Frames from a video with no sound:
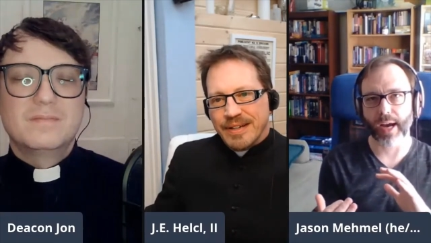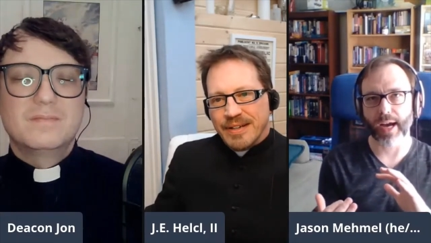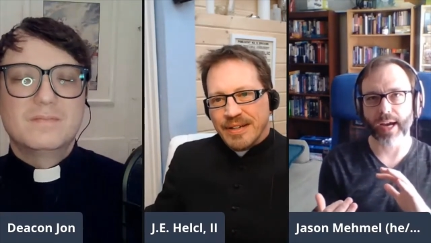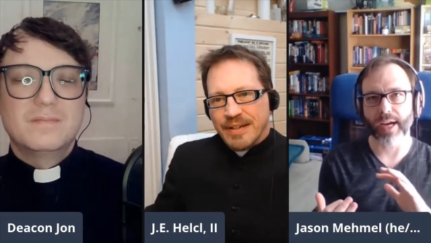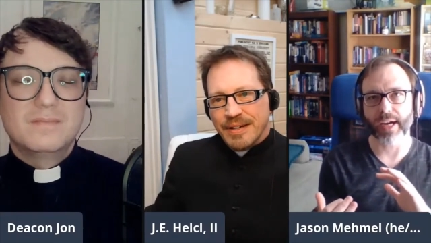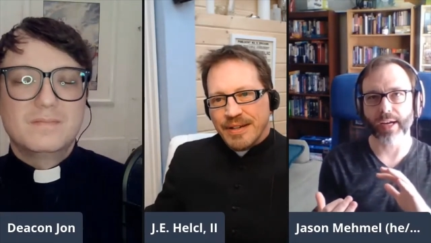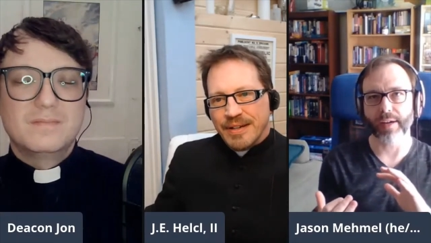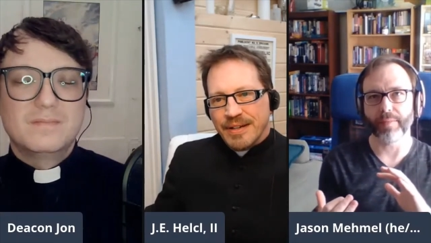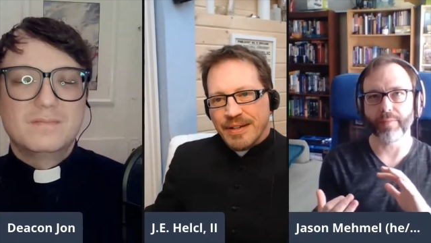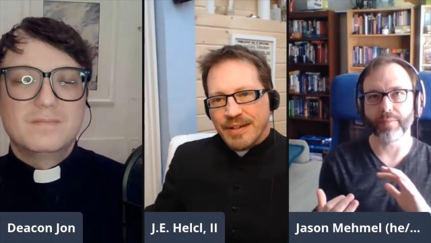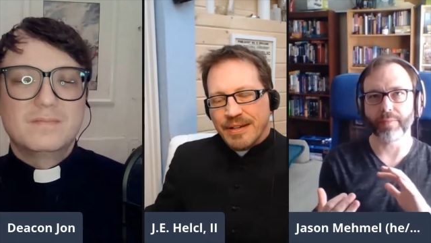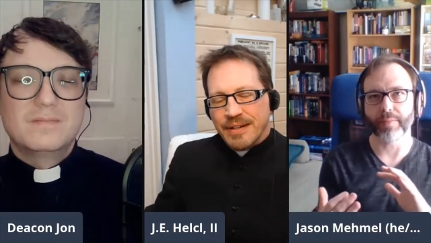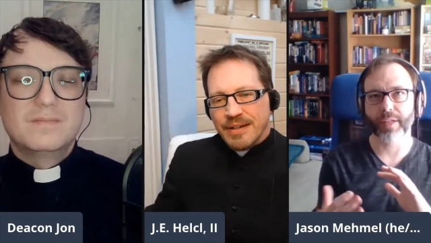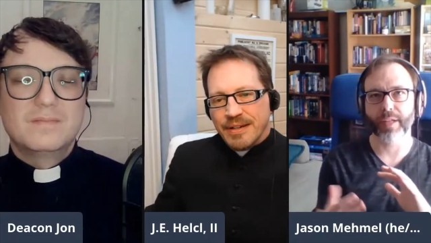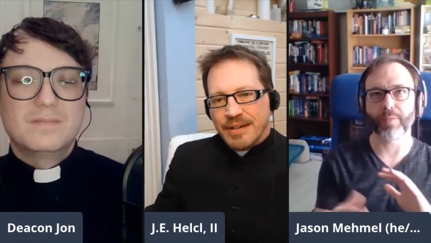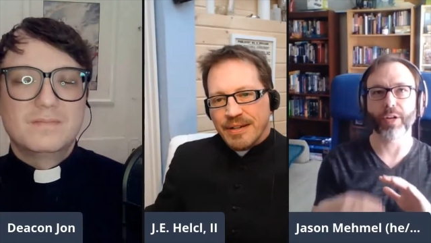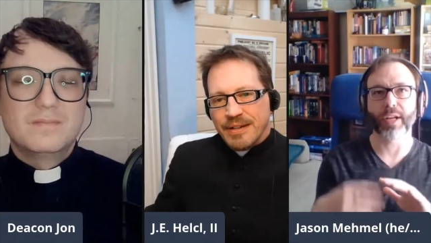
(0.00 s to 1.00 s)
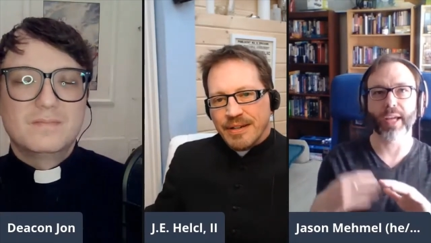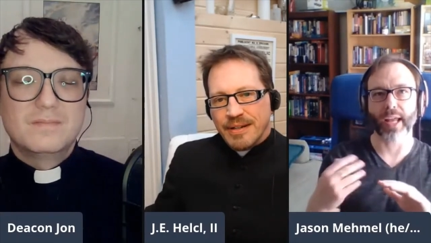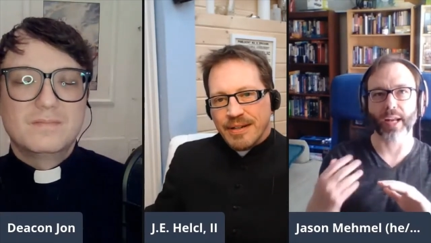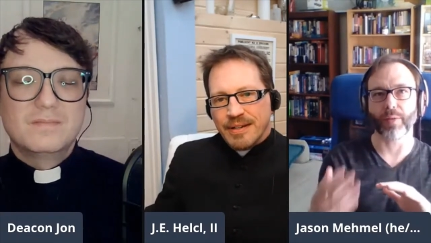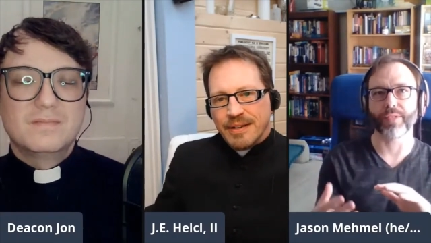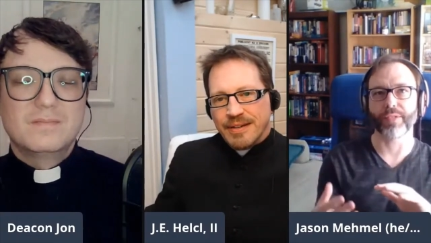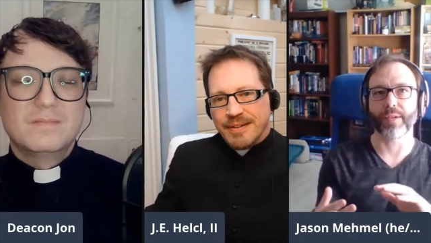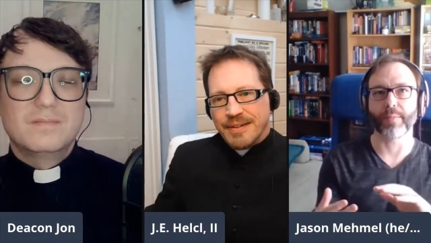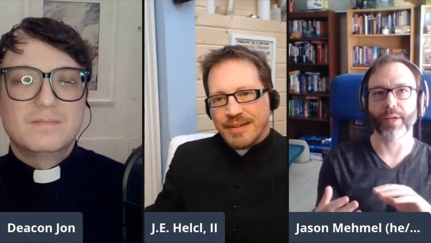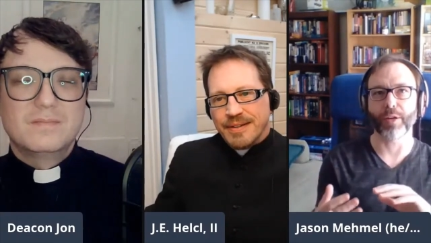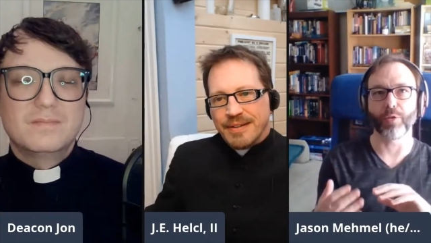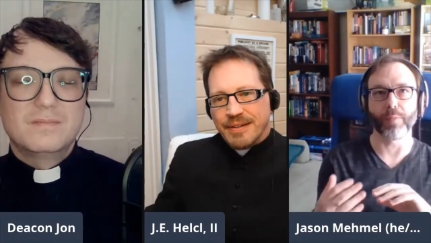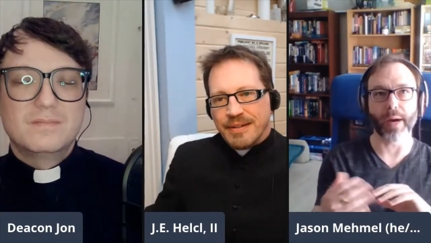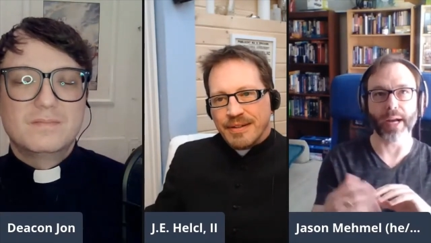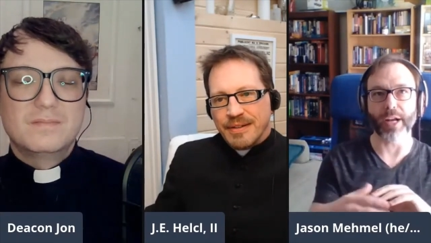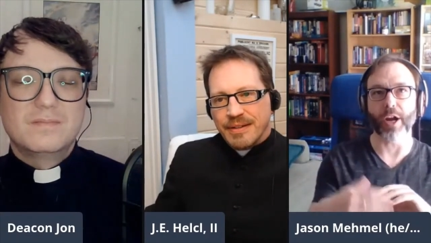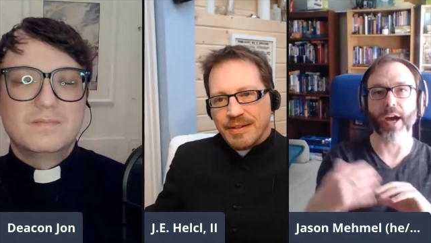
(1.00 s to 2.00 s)
Speaker 1: communicating with somebody
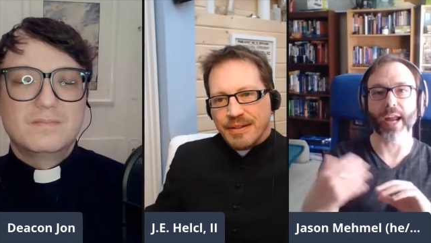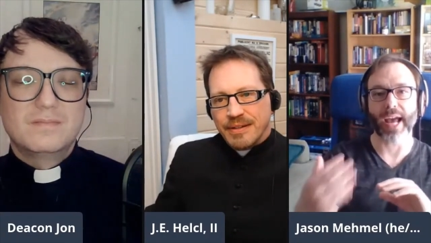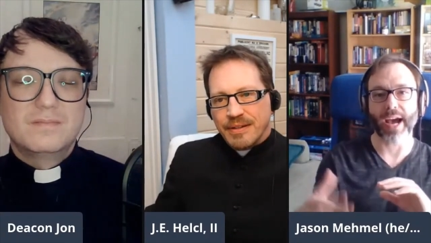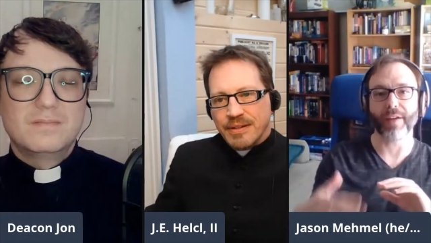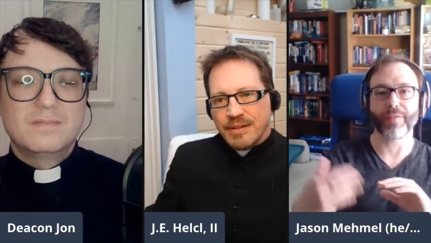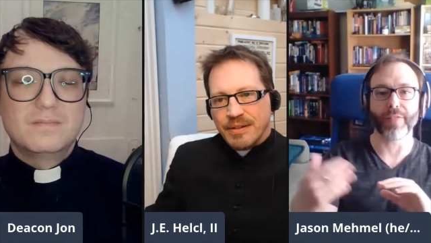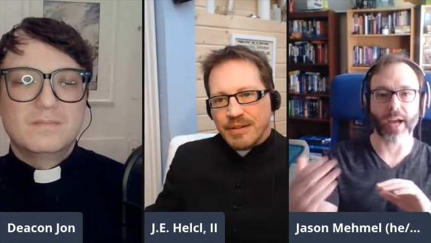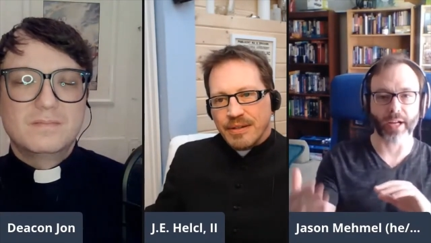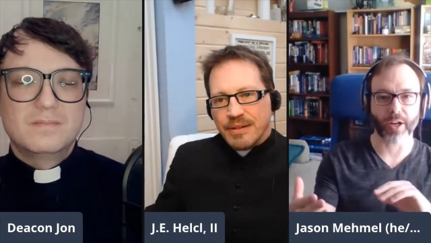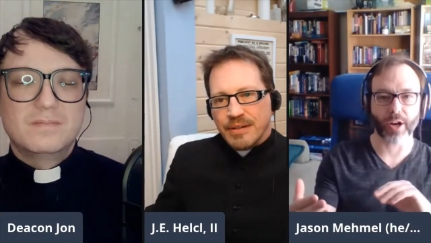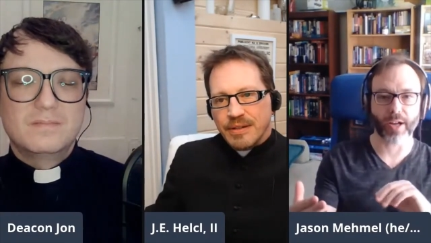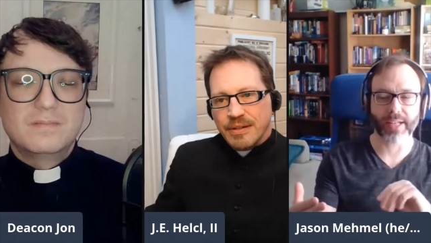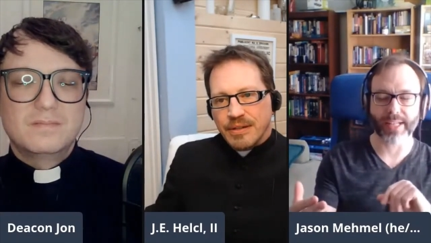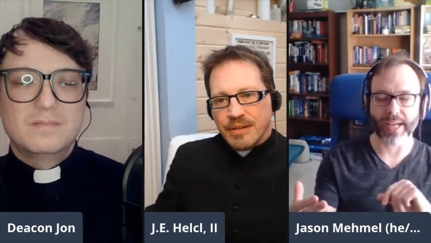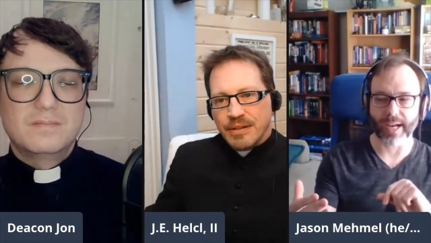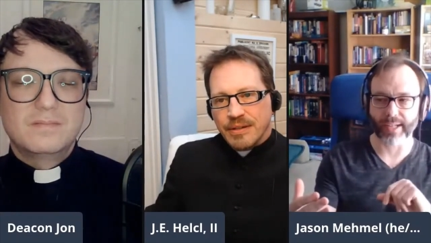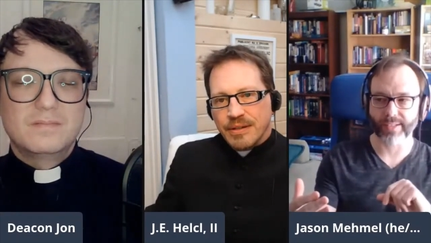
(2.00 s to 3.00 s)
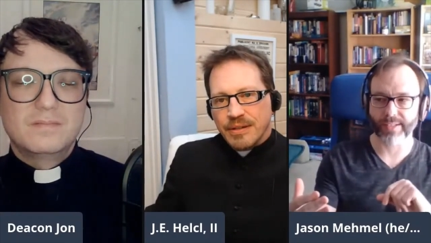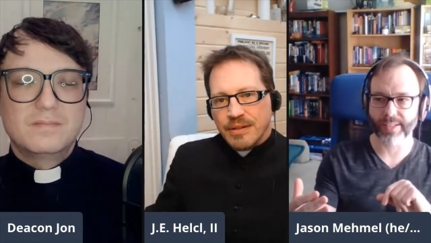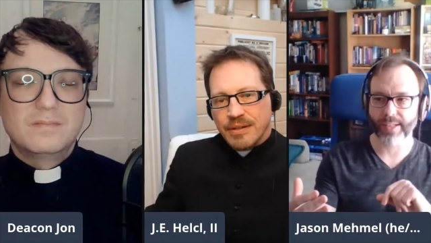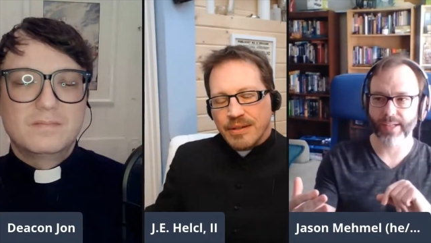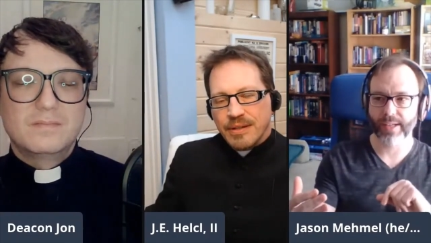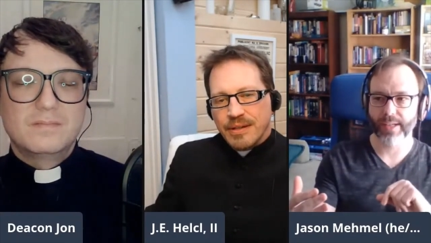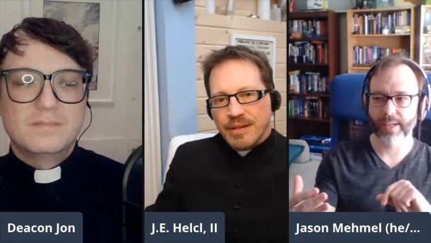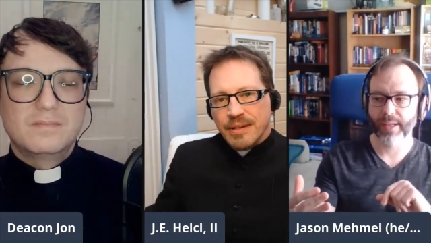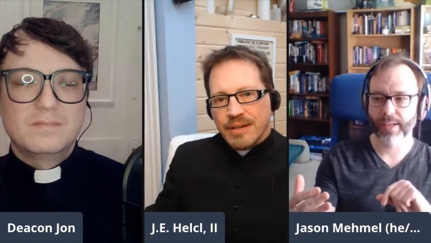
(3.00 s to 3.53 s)
who might not have that context,